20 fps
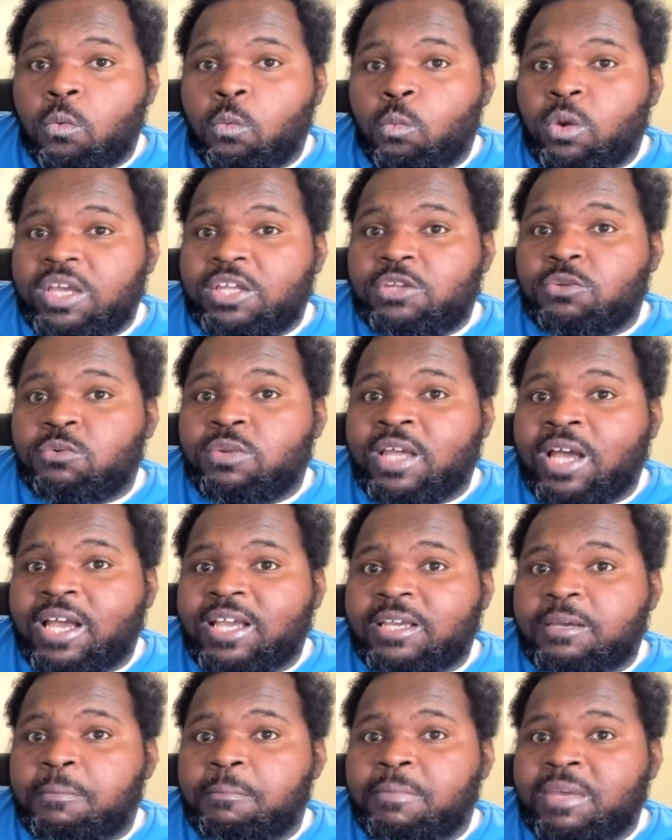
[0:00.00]
We do
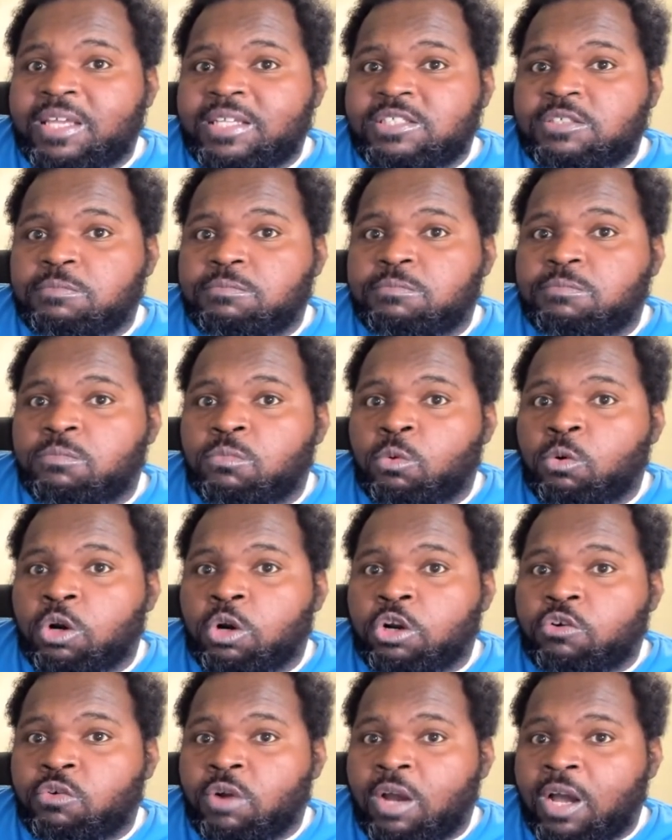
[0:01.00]
not commit
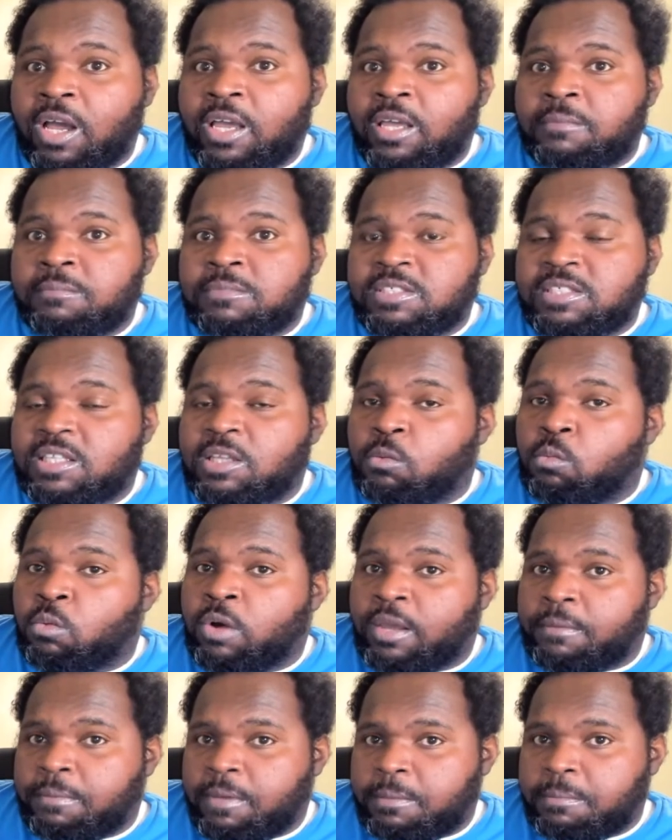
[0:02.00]
more crimes than
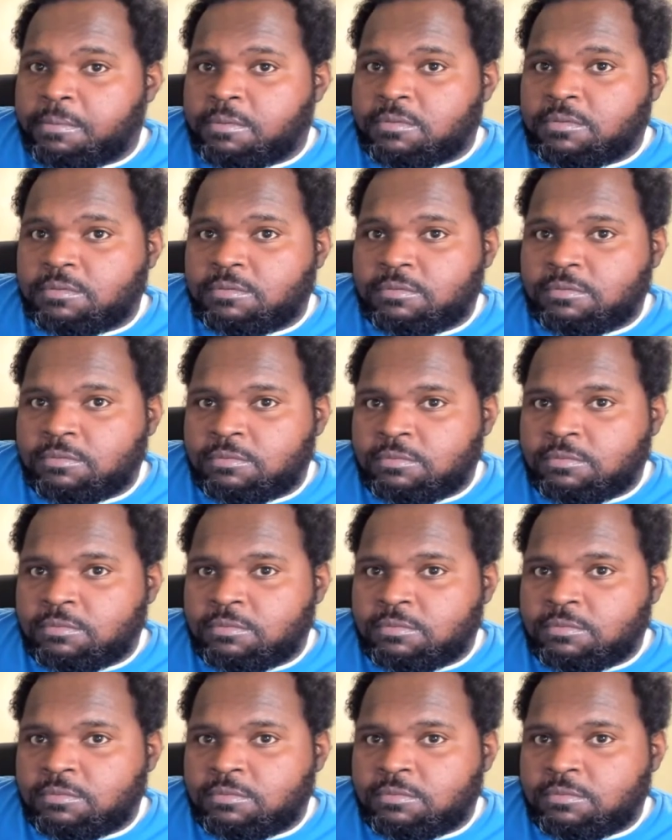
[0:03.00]
white people